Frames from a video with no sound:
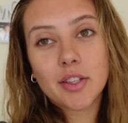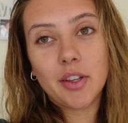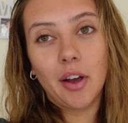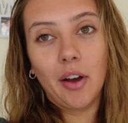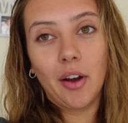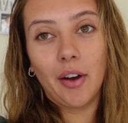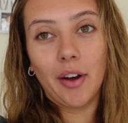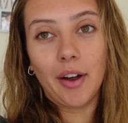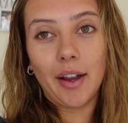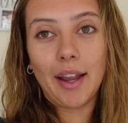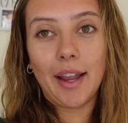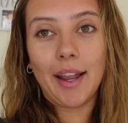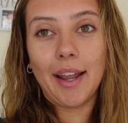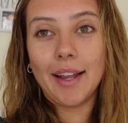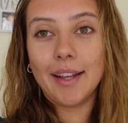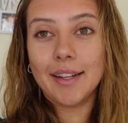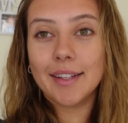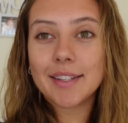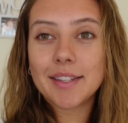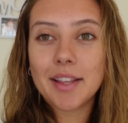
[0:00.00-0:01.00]
So it
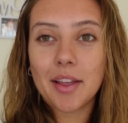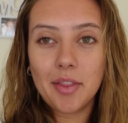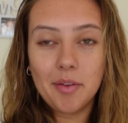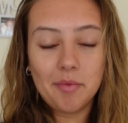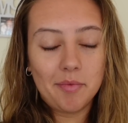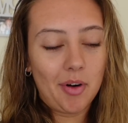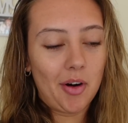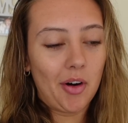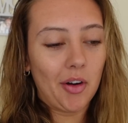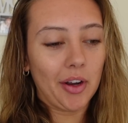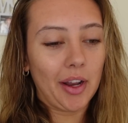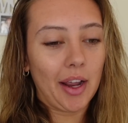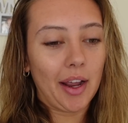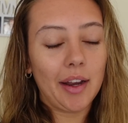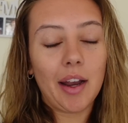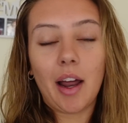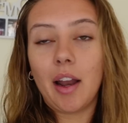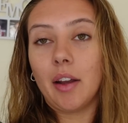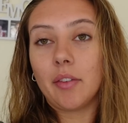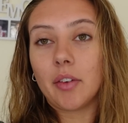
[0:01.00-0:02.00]
is the
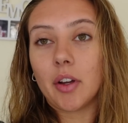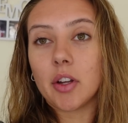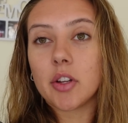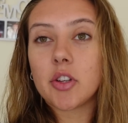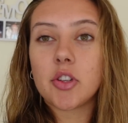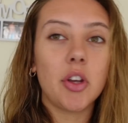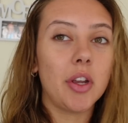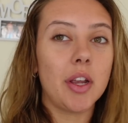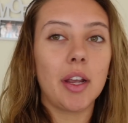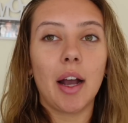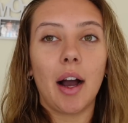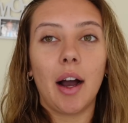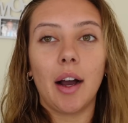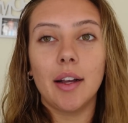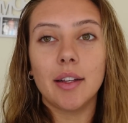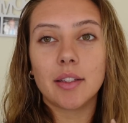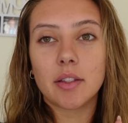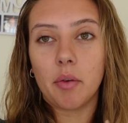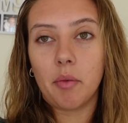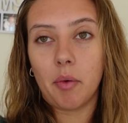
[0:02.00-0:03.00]
morning and I'm going to show you
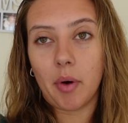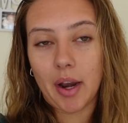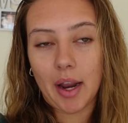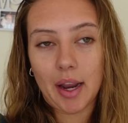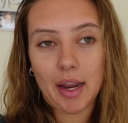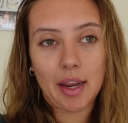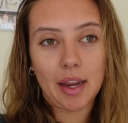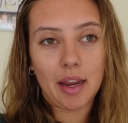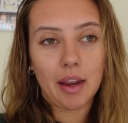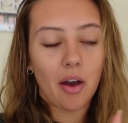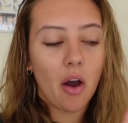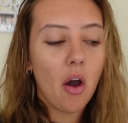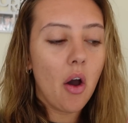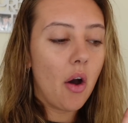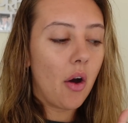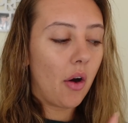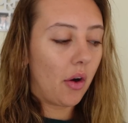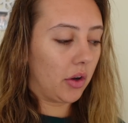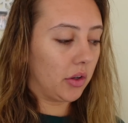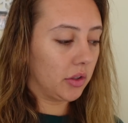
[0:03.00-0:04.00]
guys what I eat
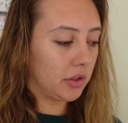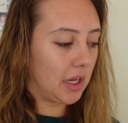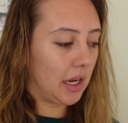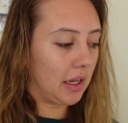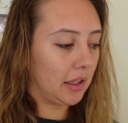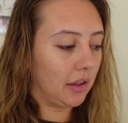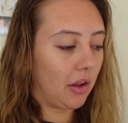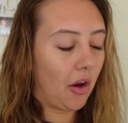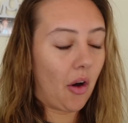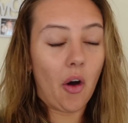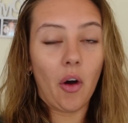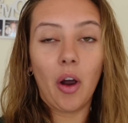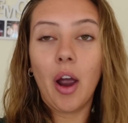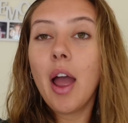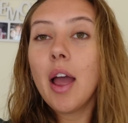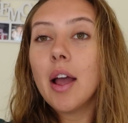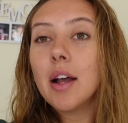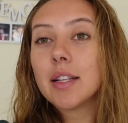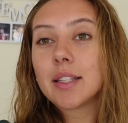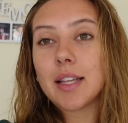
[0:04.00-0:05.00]
all day long
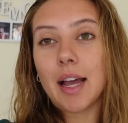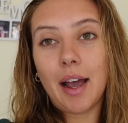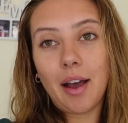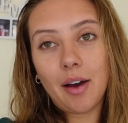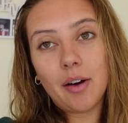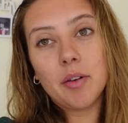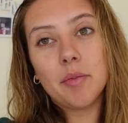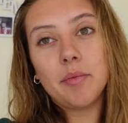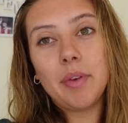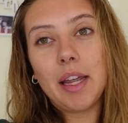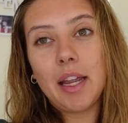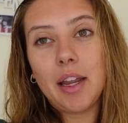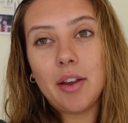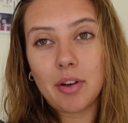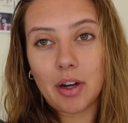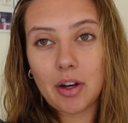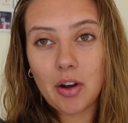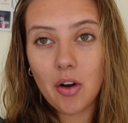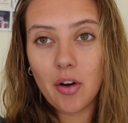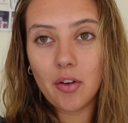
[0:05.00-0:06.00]
to help me
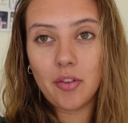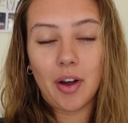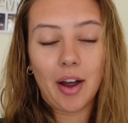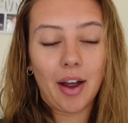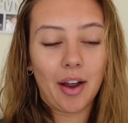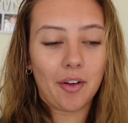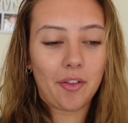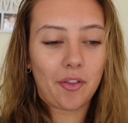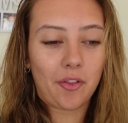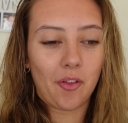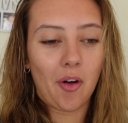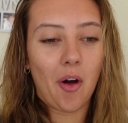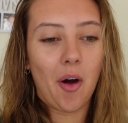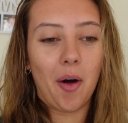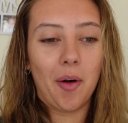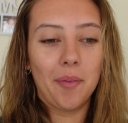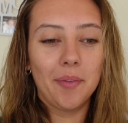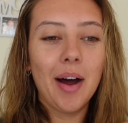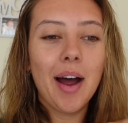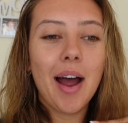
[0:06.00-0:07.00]
recover
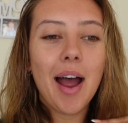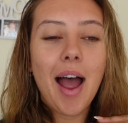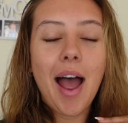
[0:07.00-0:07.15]
from